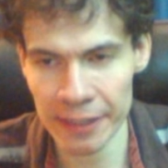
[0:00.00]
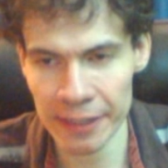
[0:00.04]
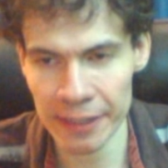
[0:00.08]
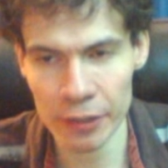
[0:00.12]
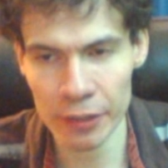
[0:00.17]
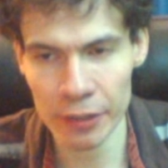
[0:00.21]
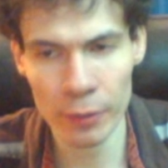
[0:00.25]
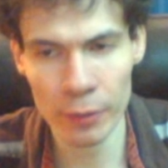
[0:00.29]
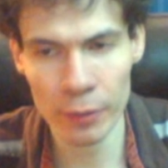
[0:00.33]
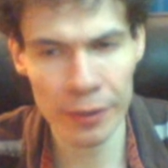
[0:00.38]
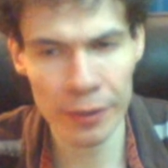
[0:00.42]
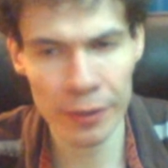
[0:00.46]

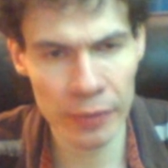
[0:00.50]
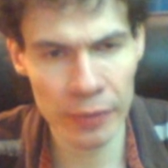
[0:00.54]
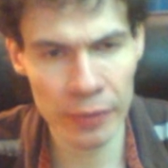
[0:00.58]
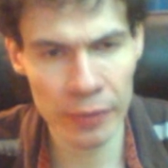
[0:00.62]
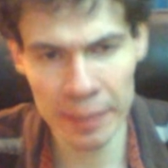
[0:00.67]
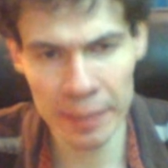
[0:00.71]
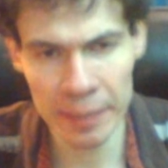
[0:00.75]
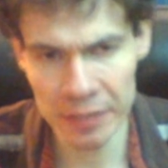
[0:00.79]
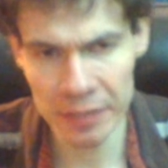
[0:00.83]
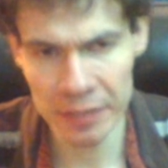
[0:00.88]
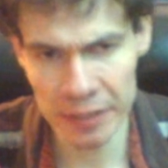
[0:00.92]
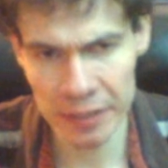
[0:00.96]
the
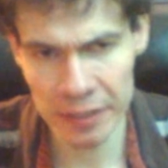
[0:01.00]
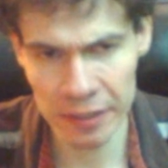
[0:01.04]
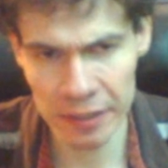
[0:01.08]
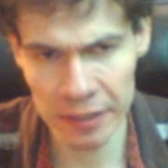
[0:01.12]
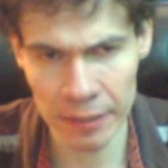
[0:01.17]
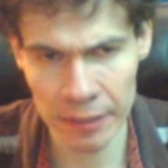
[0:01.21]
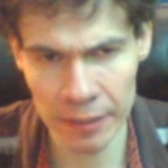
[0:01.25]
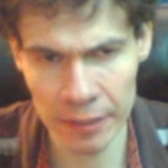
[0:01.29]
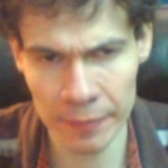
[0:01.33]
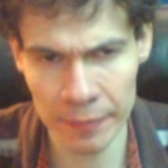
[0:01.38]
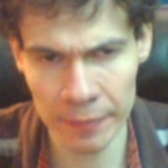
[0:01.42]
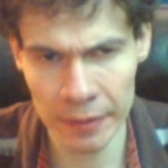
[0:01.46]
overdrive
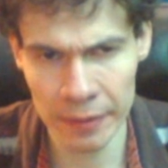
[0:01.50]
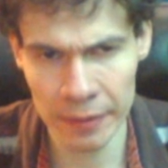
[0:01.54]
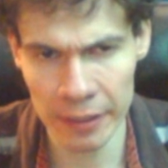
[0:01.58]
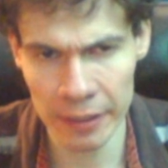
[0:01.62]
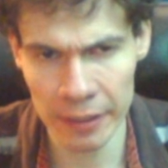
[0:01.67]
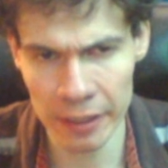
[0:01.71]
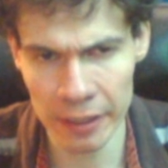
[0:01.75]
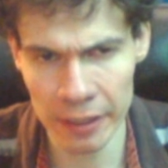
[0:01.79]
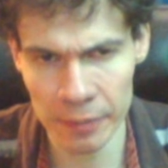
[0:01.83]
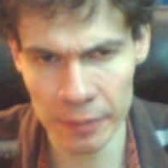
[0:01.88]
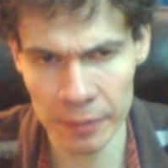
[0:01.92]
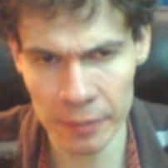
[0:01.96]
system
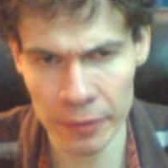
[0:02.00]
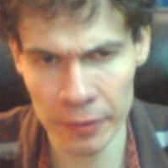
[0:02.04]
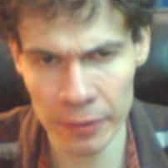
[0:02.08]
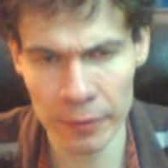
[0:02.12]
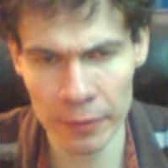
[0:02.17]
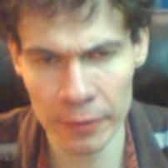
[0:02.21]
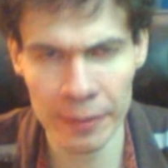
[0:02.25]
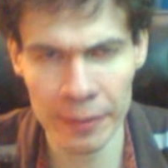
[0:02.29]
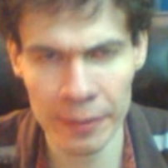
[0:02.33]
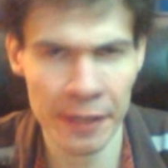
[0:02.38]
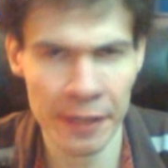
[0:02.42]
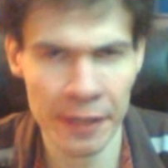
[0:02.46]
is
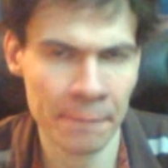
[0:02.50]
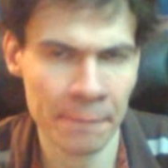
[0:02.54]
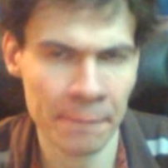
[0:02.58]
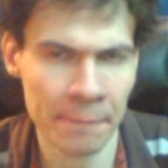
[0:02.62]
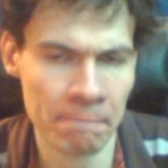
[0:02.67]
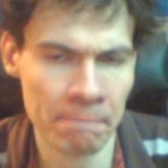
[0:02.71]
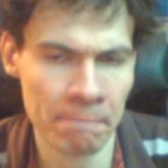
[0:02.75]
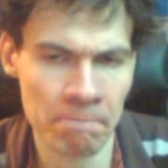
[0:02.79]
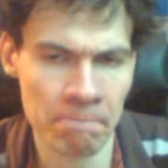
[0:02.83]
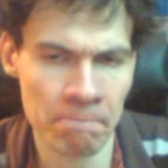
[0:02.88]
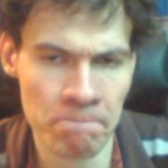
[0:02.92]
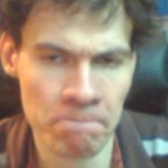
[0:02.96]
probably
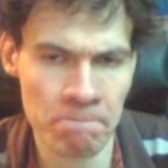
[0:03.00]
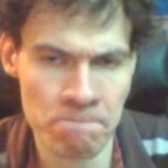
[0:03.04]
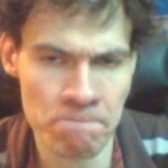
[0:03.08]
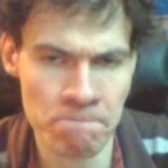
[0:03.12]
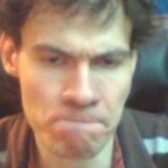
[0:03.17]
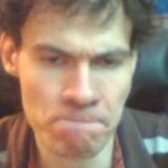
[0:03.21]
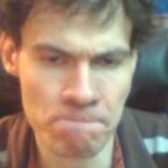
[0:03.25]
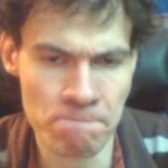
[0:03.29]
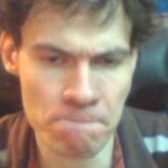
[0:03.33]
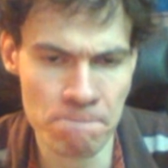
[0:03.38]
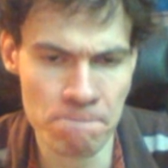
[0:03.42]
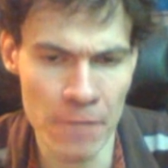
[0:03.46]

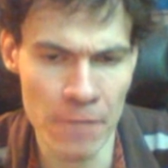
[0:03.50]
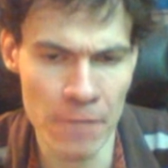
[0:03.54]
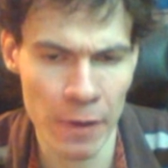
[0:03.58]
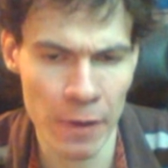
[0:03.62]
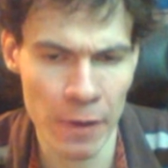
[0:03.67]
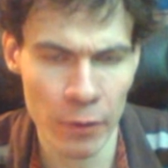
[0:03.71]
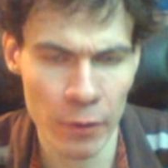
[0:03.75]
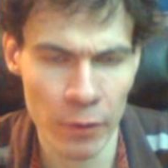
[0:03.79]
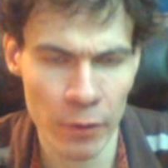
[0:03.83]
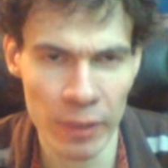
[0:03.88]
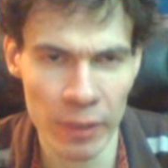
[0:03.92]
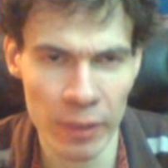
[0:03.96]

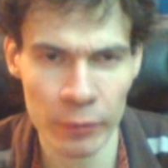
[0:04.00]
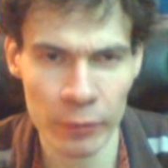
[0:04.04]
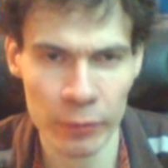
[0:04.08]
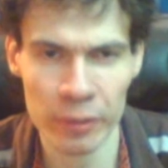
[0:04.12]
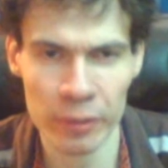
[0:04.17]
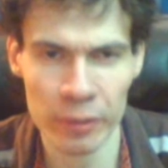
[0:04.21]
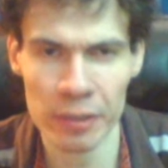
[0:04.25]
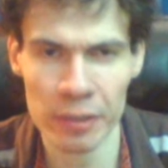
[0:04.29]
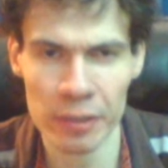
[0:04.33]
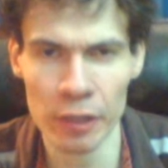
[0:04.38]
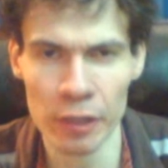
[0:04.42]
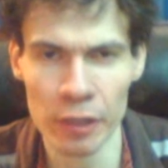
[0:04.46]
what
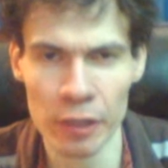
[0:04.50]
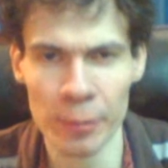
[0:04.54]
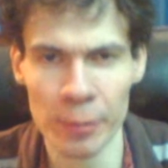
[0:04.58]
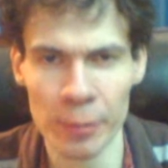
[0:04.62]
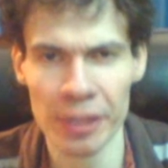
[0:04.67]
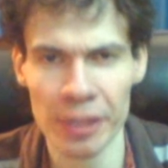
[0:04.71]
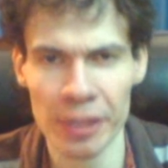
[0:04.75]
will determine